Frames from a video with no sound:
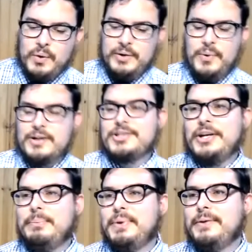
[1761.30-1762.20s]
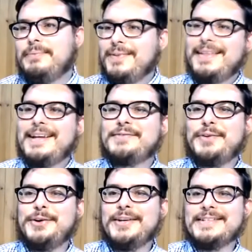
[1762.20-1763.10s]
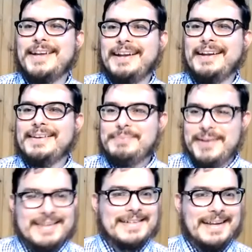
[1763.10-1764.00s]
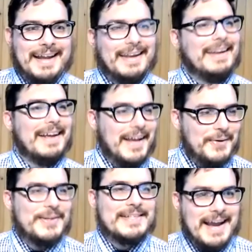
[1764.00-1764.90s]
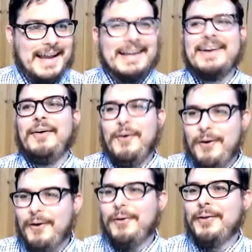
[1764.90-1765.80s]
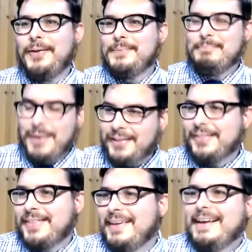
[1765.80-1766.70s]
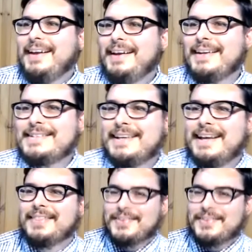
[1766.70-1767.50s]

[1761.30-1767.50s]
we worship. That's for you to study, because again, it would take all month to get